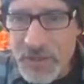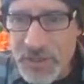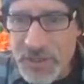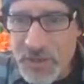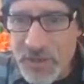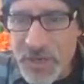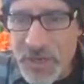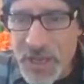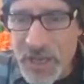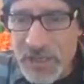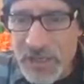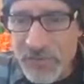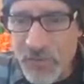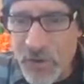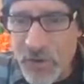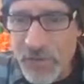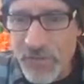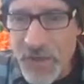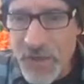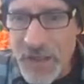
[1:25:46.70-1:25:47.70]
UDX
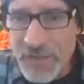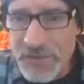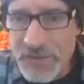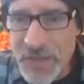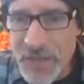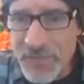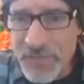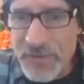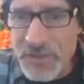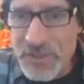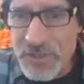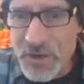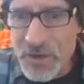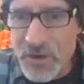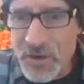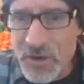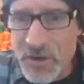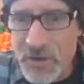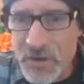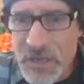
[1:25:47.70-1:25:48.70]

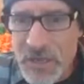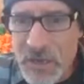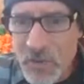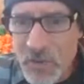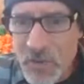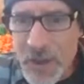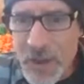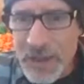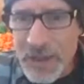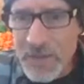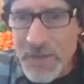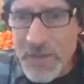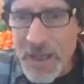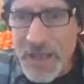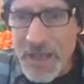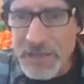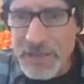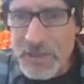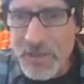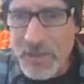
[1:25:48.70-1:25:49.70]
4570, Wagon
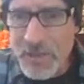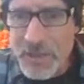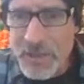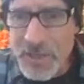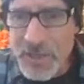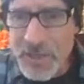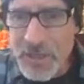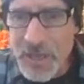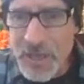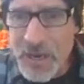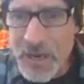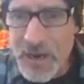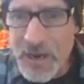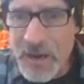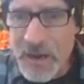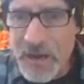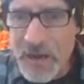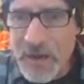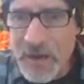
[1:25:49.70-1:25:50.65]
Master was in there.